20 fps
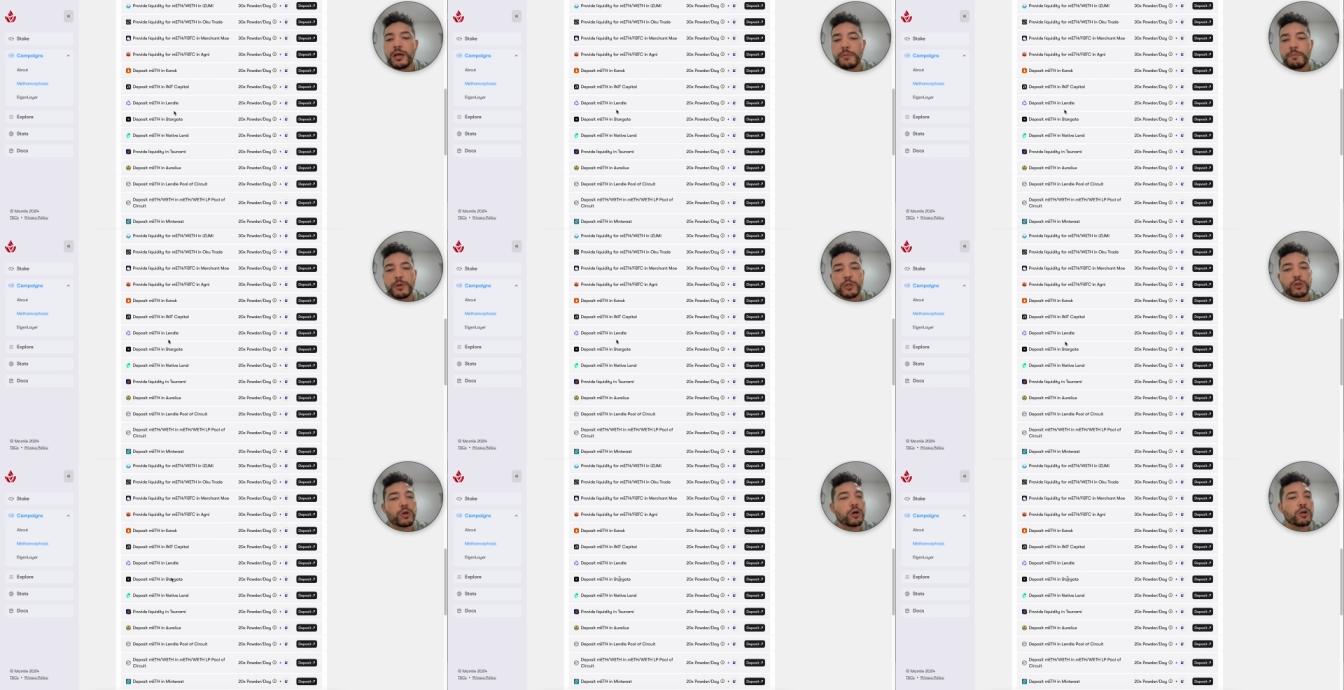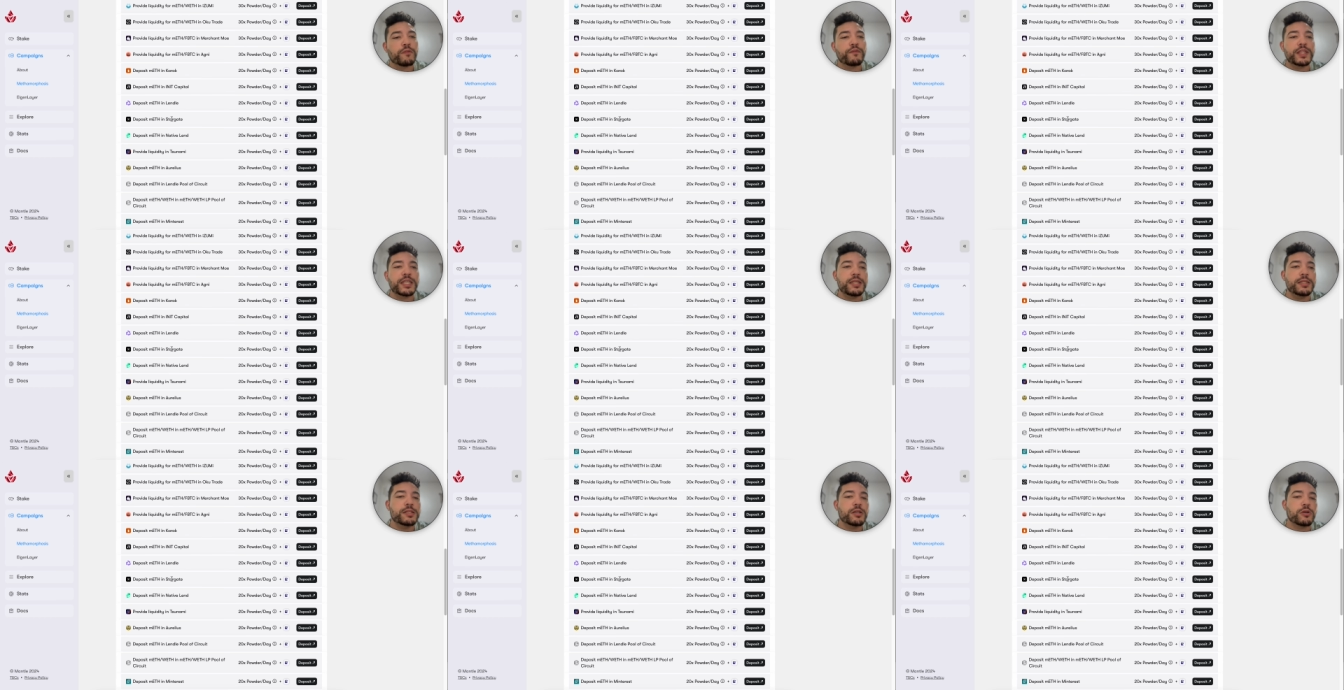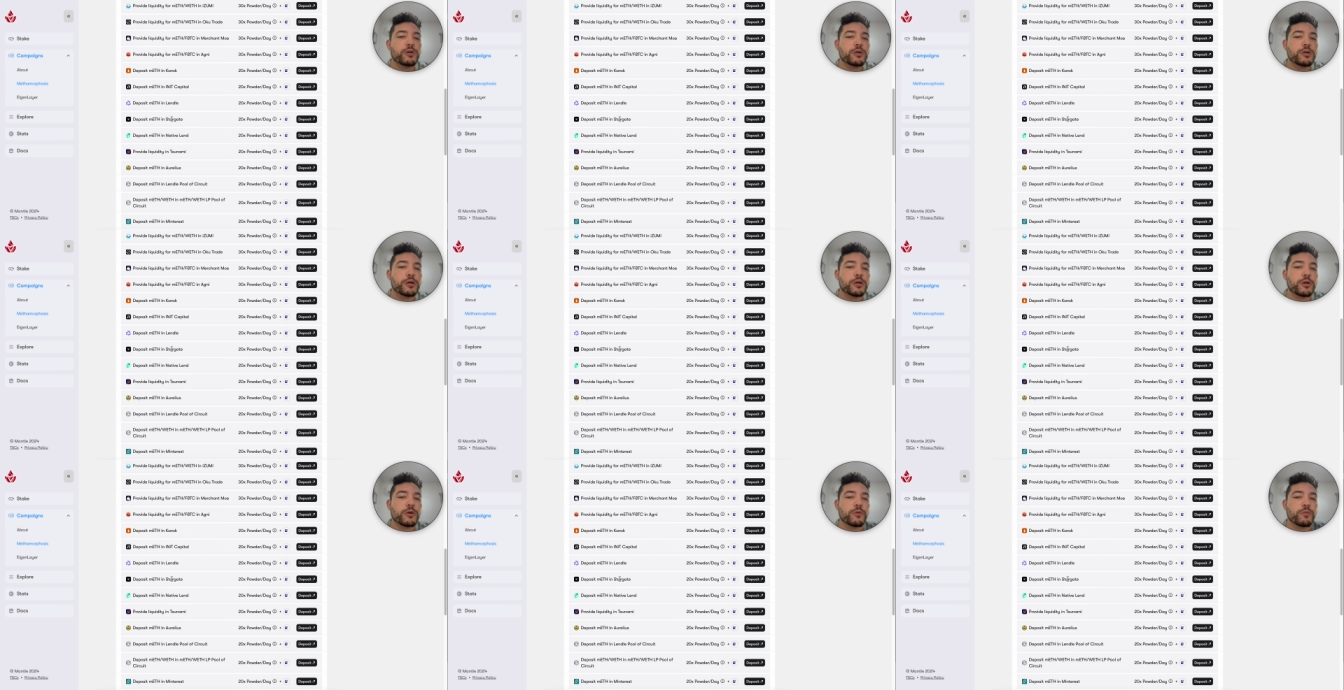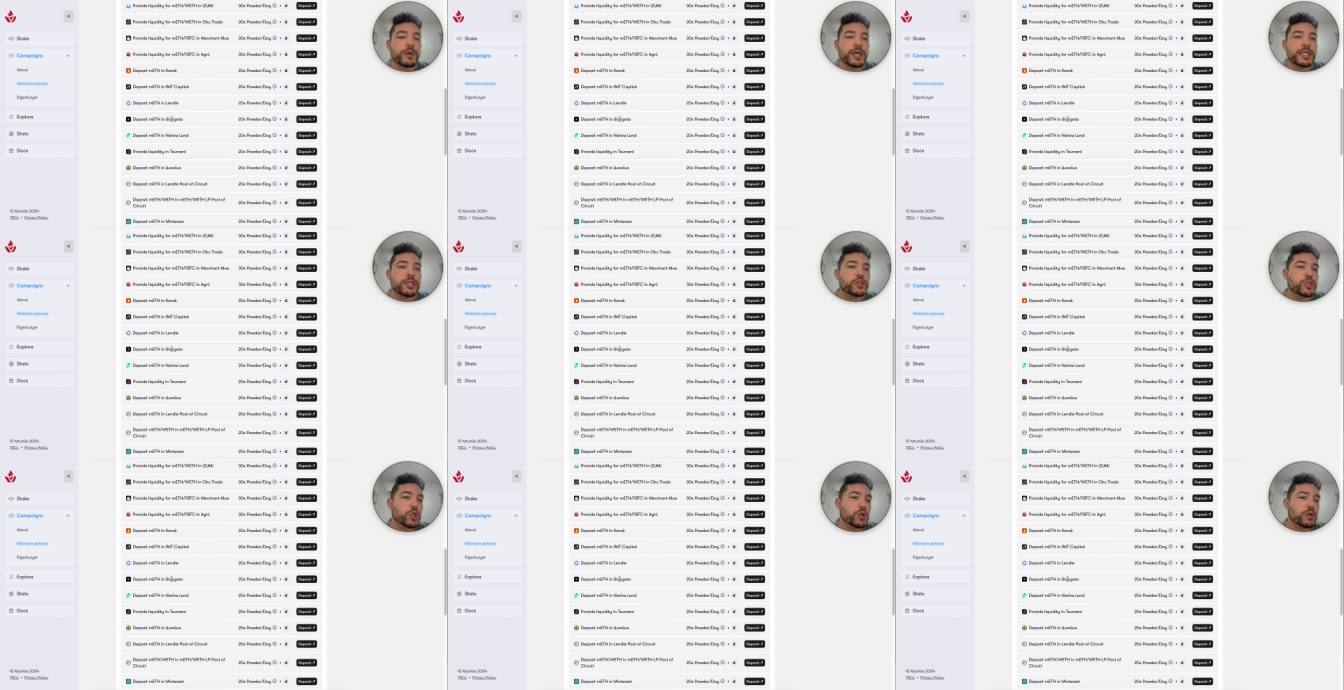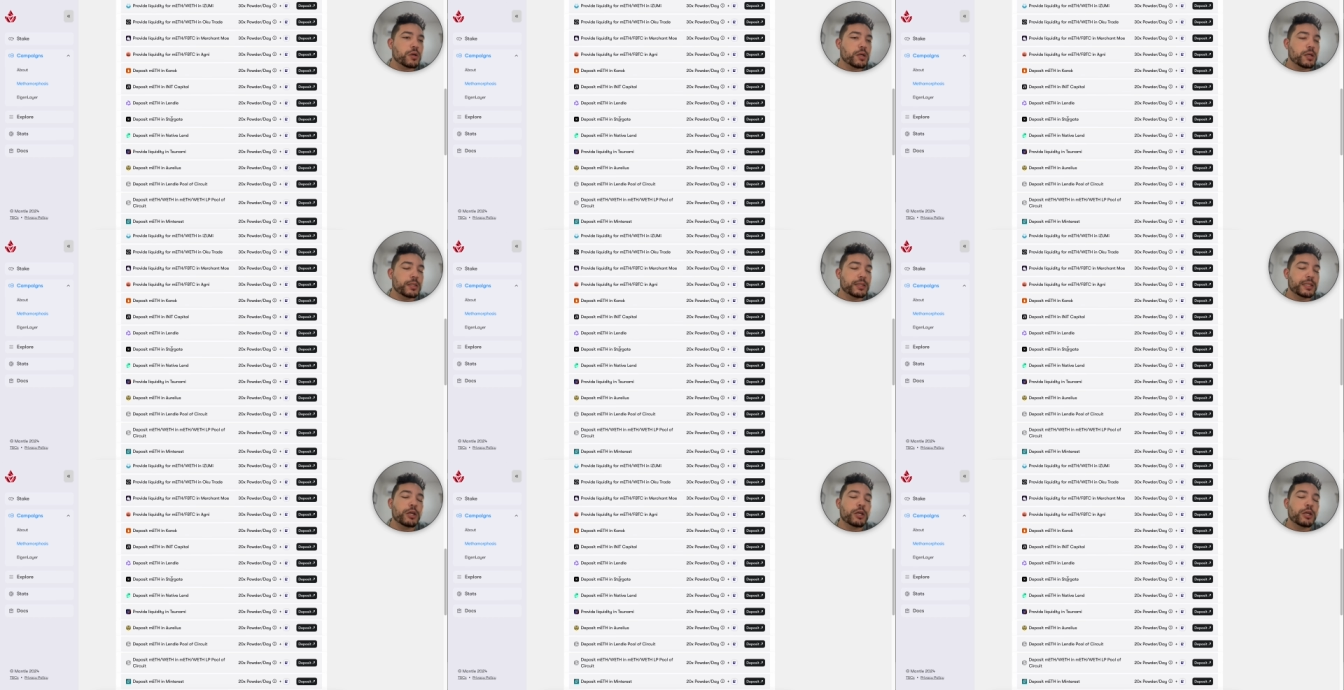but all of these are already, uh,